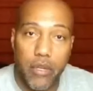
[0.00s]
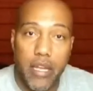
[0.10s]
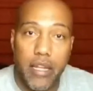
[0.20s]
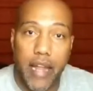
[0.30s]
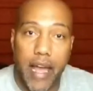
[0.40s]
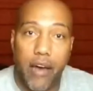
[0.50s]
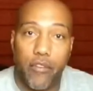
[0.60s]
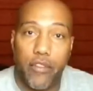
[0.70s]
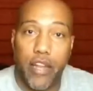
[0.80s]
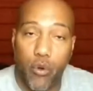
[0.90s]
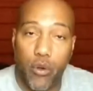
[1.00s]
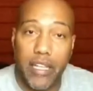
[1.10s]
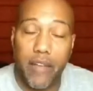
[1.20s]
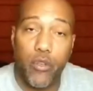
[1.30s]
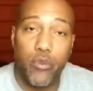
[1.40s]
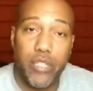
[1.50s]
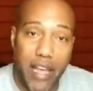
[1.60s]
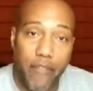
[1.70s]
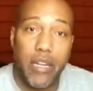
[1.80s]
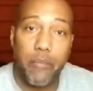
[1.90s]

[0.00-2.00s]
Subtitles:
Okay. Now, they're going to give you 70%